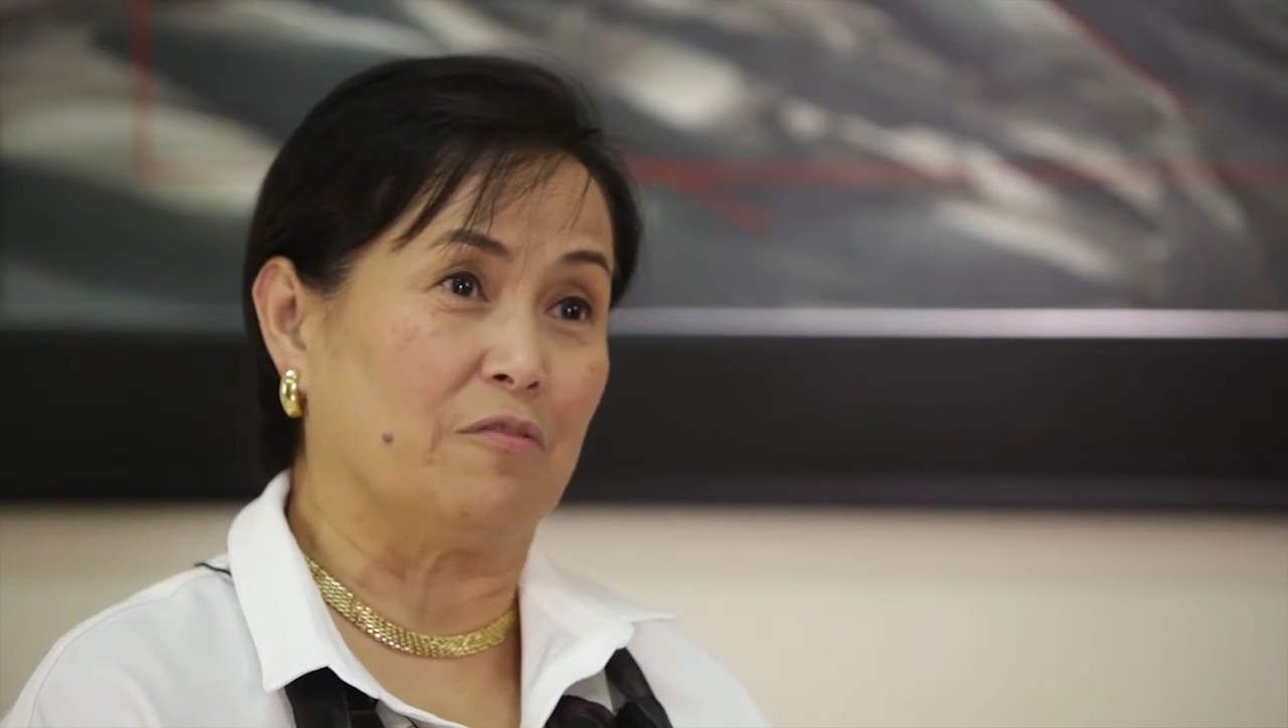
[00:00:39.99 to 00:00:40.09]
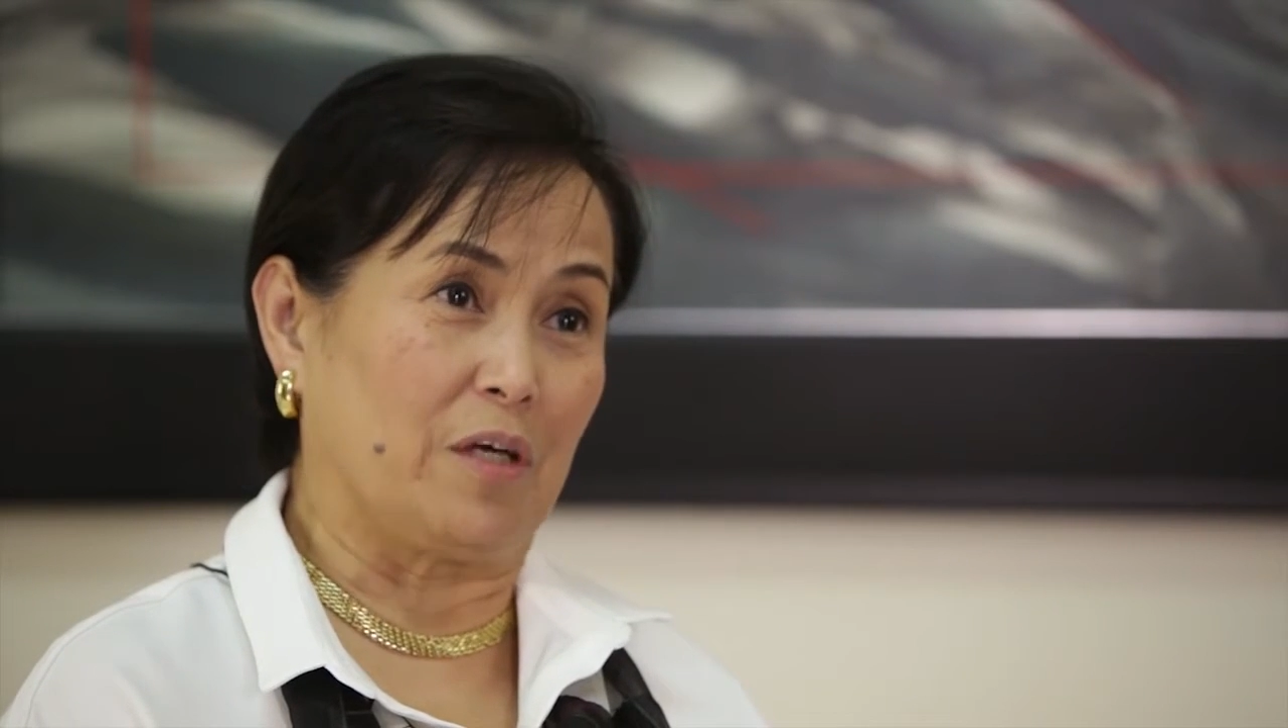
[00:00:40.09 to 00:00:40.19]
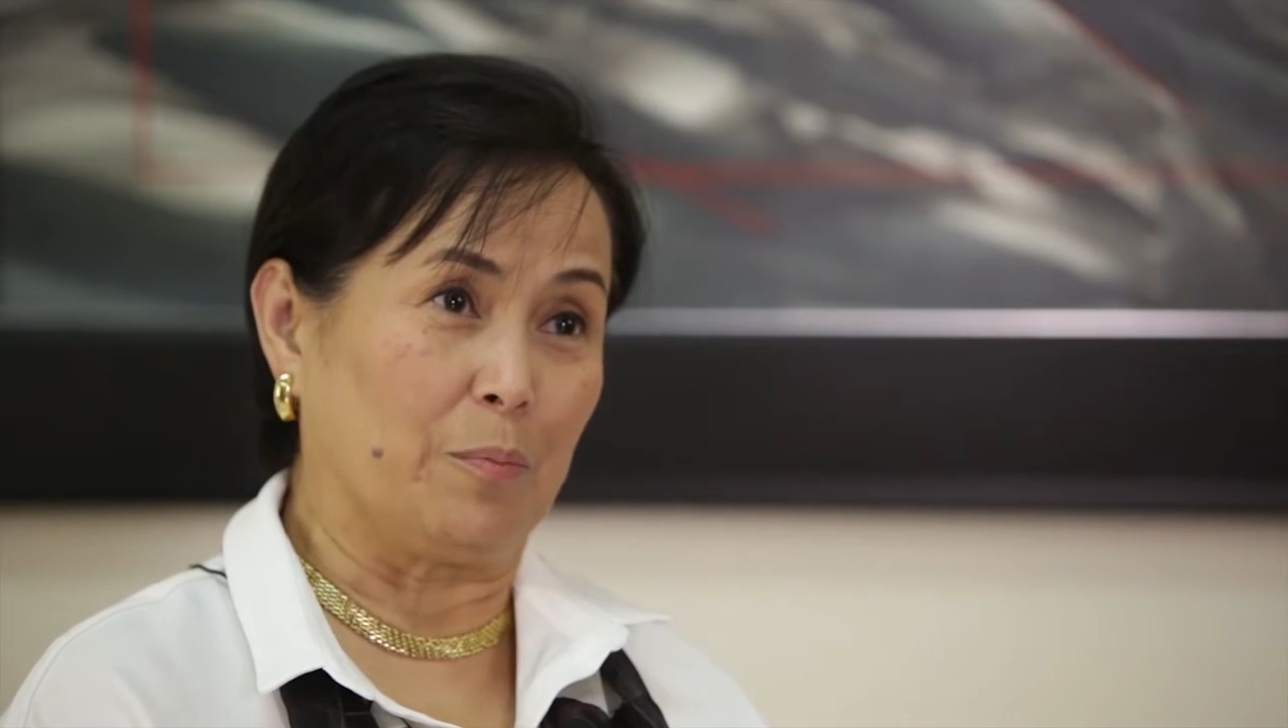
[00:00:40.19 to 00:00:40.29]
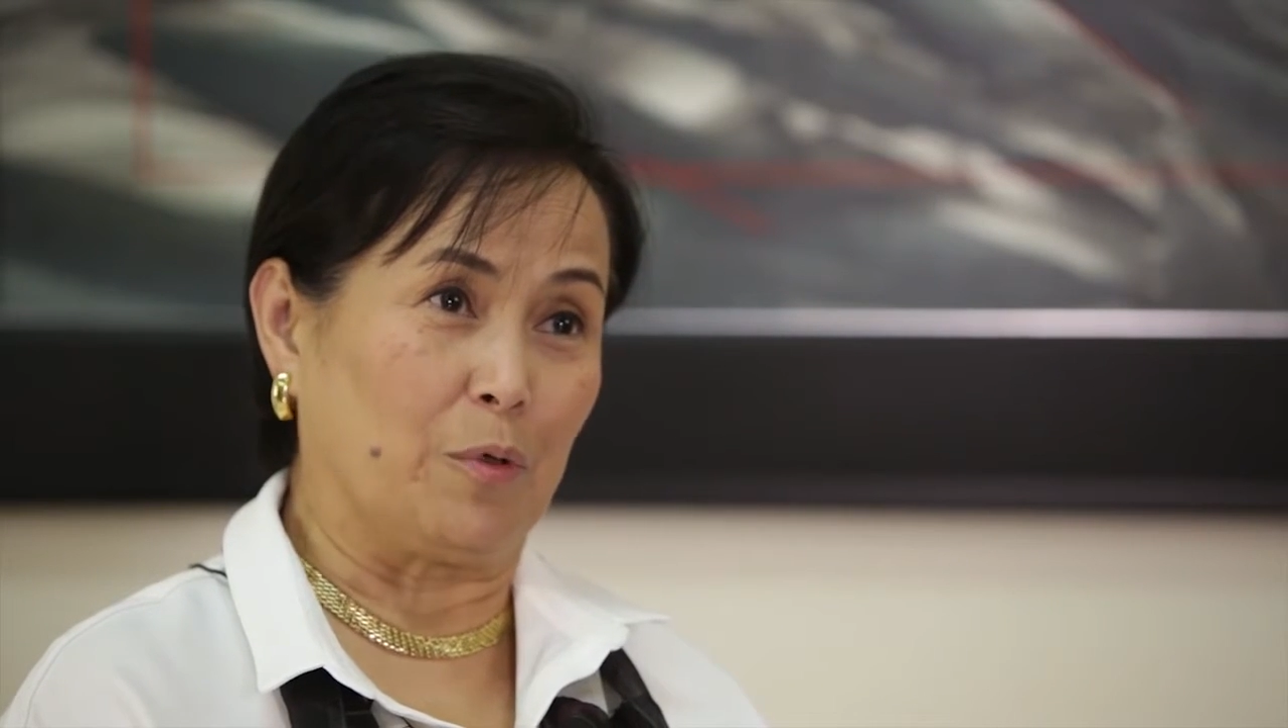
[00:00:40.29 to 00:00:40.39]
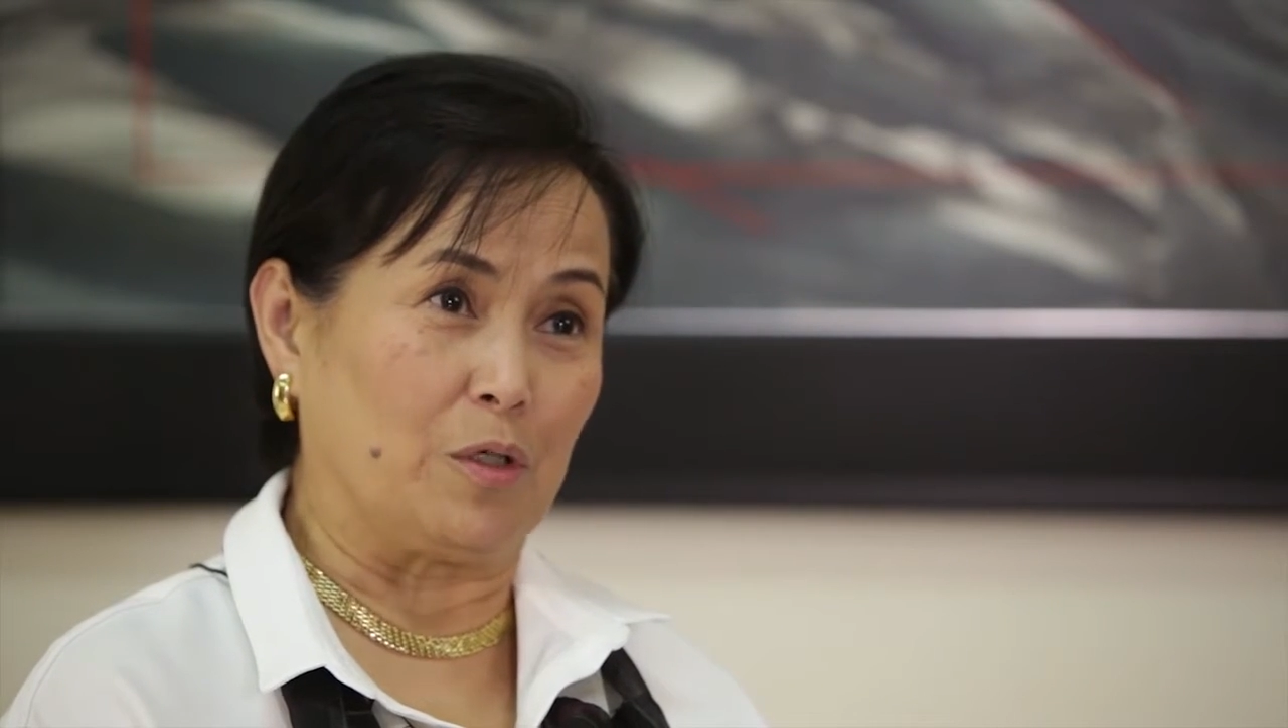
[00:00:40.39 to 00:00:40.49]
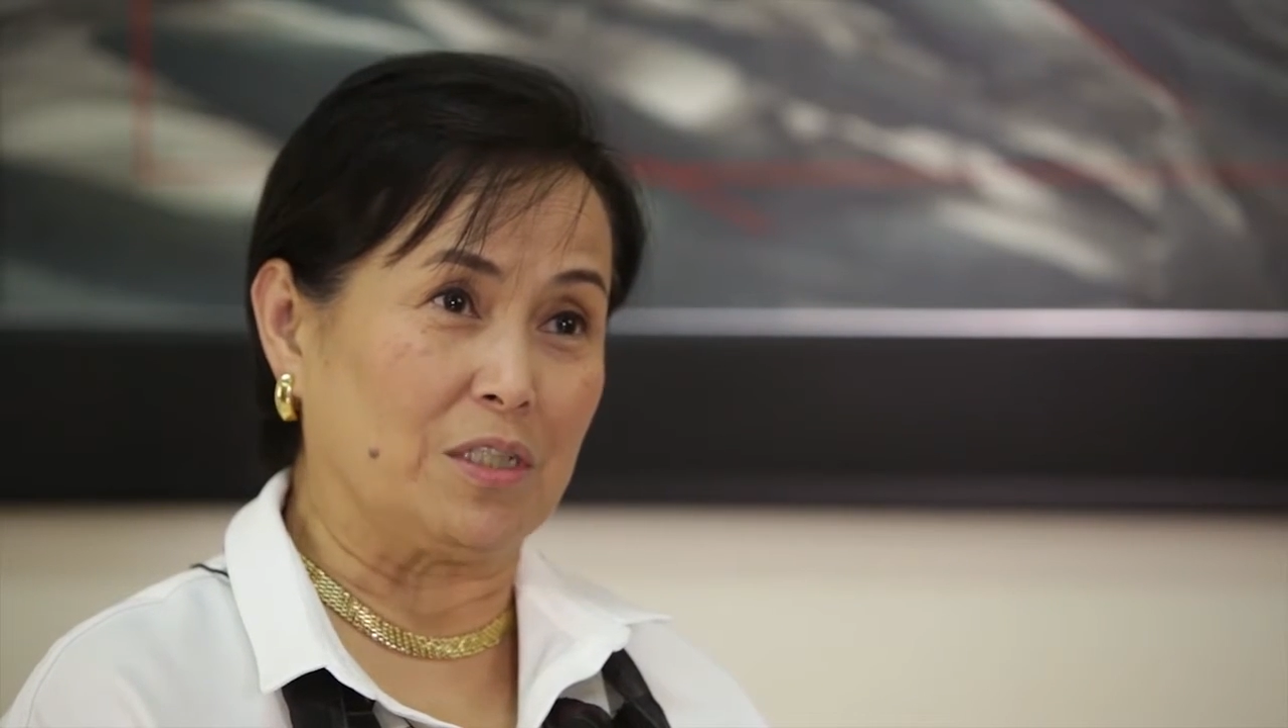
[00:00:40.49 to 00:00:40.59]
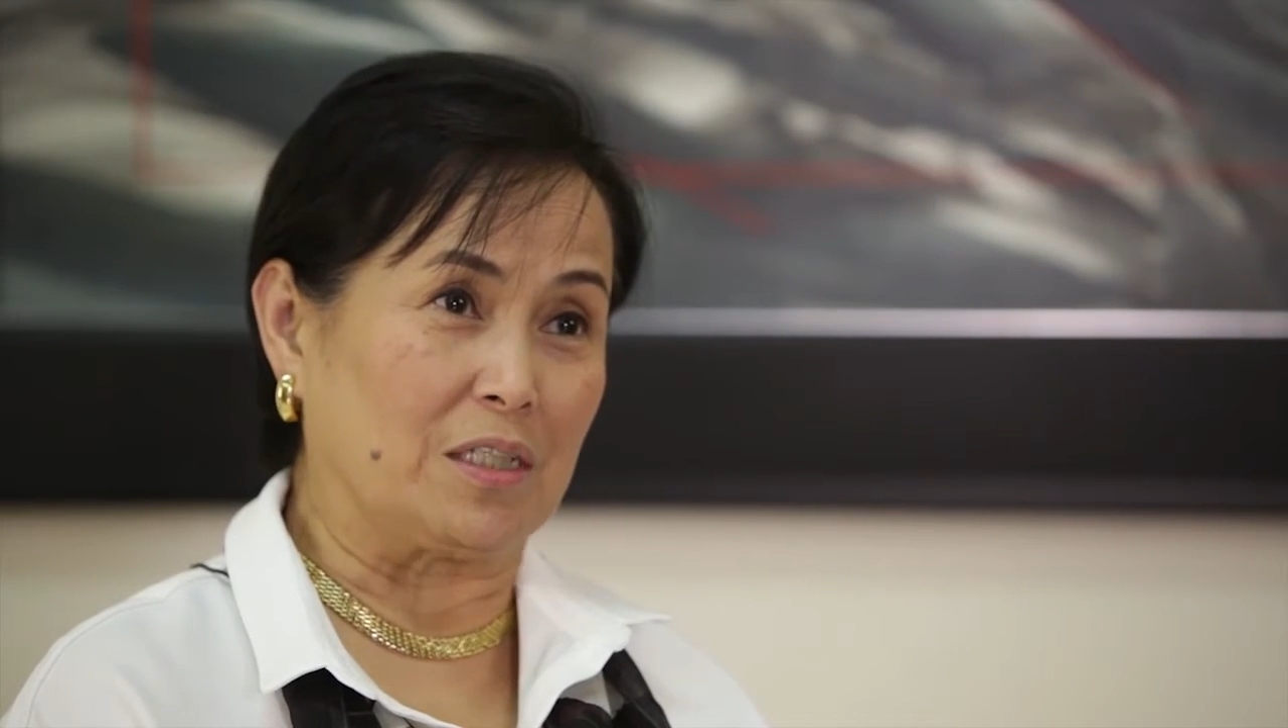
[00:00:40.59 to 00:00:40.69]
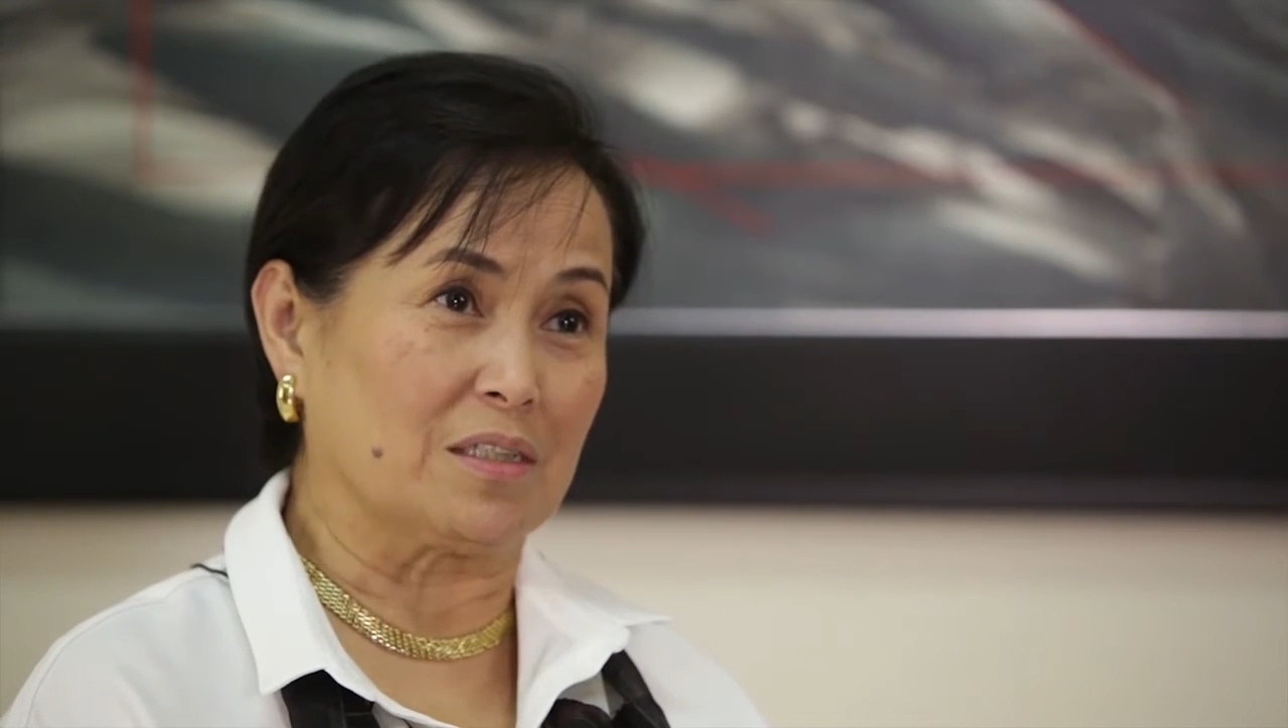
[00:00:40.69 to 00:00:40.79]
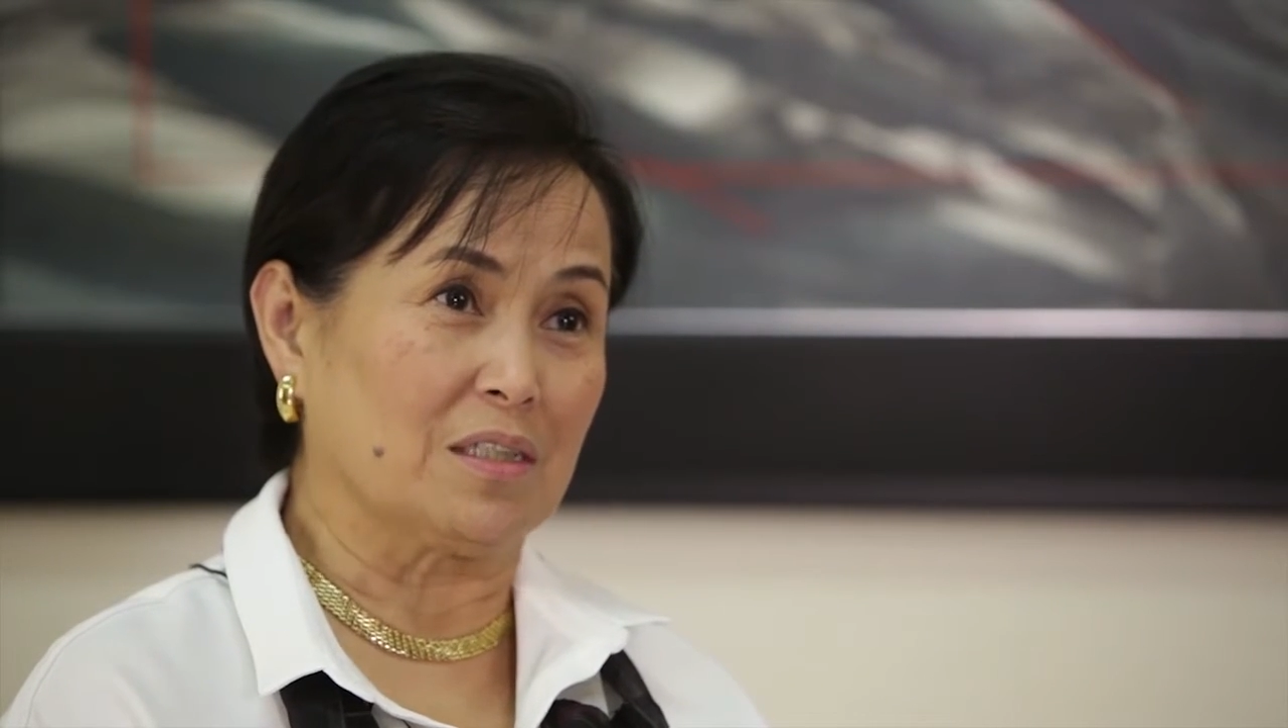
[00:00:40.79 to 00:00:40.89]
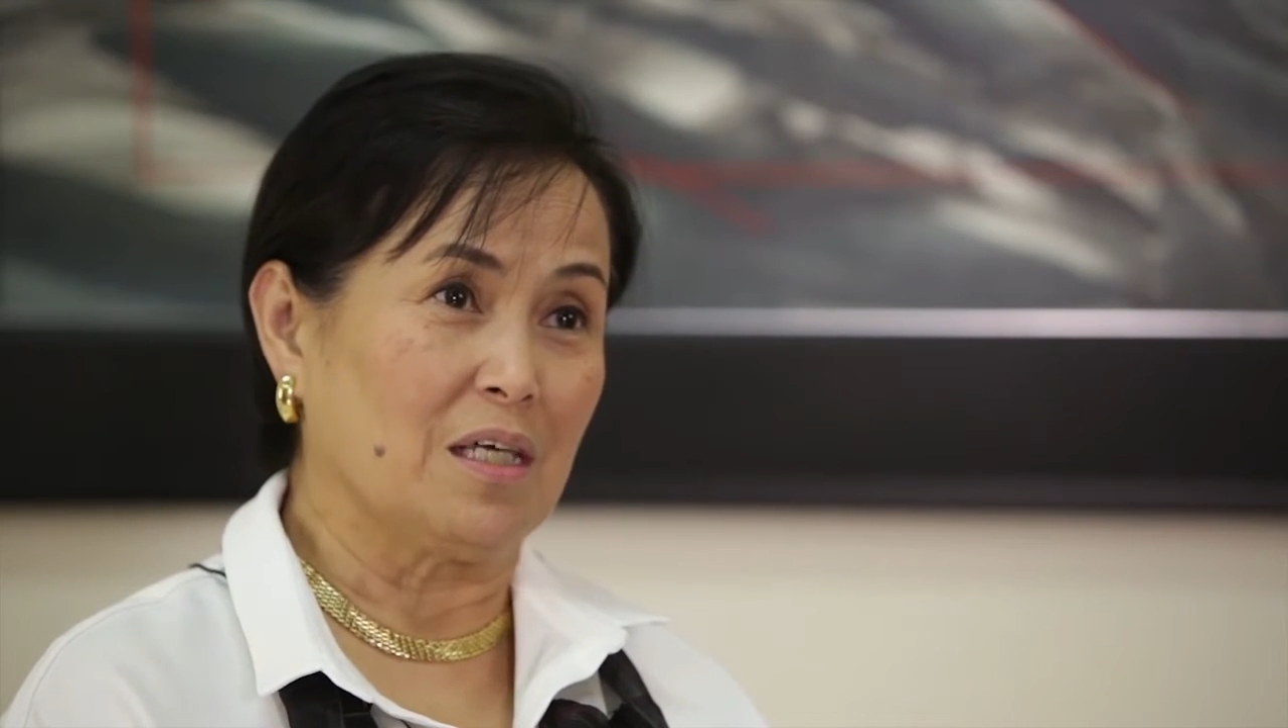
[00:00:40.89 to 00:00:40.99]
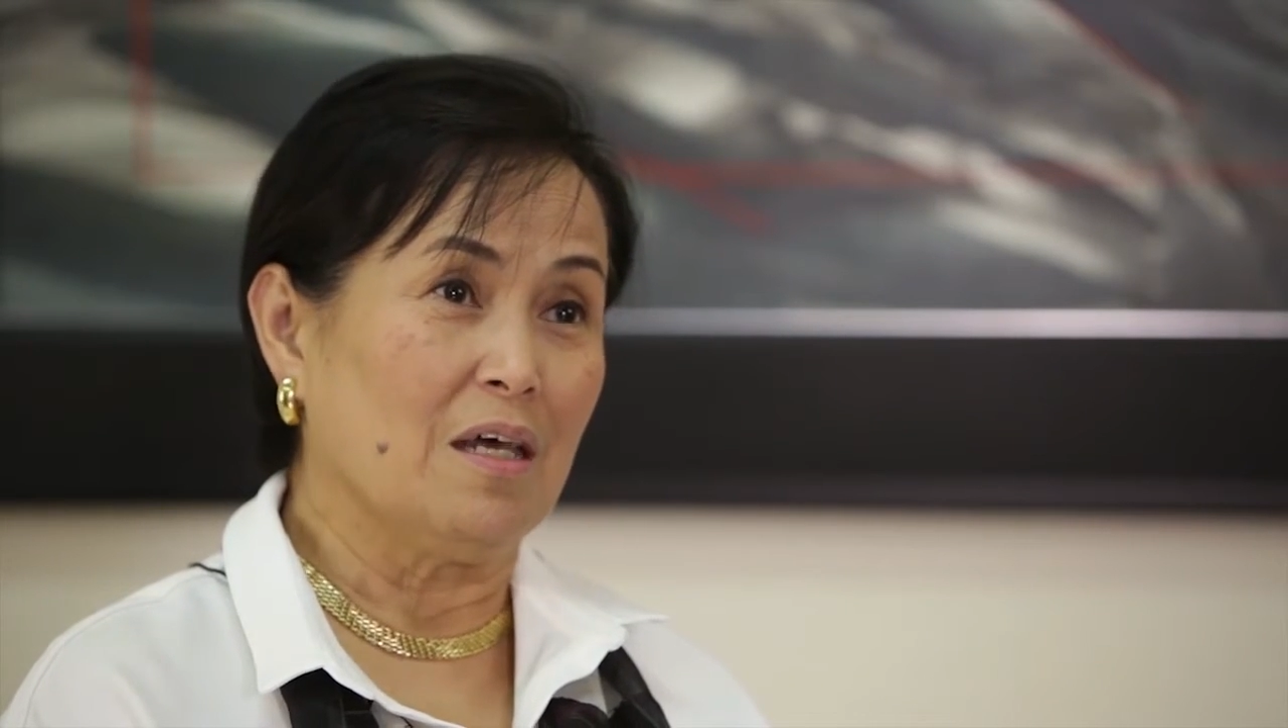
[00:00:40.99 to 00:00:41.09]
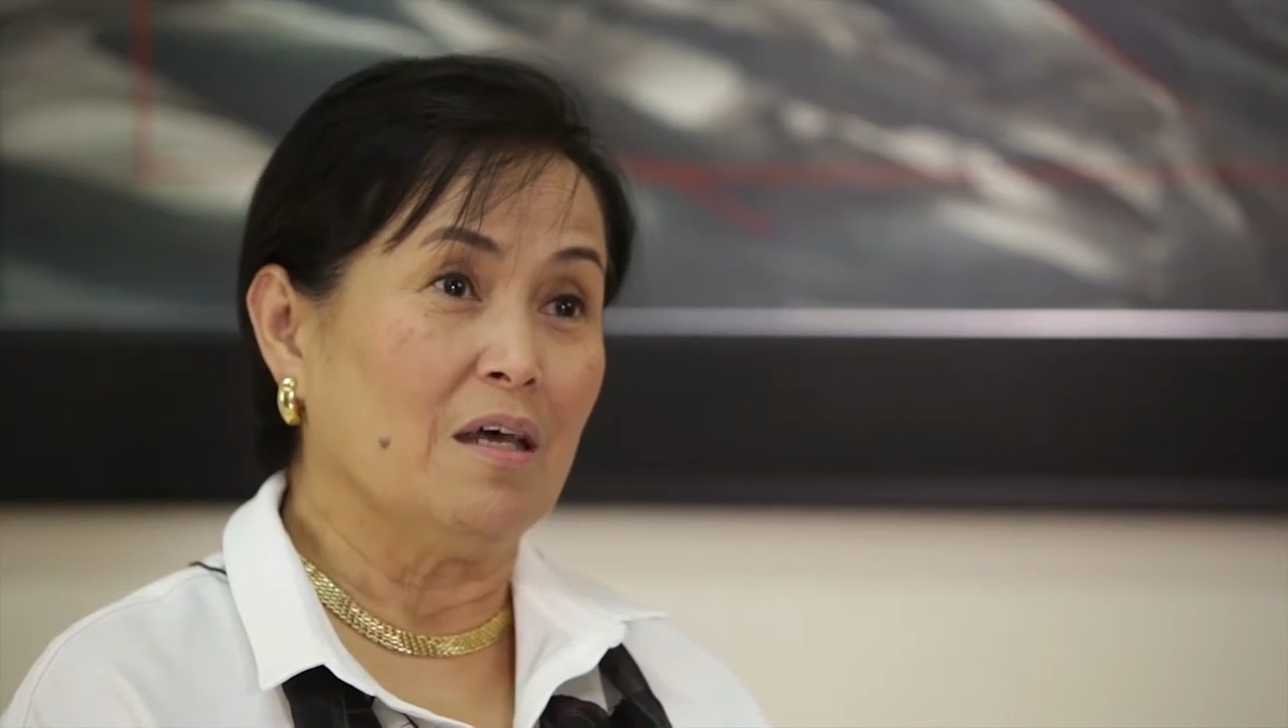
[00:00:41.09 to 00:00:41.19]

of our projects.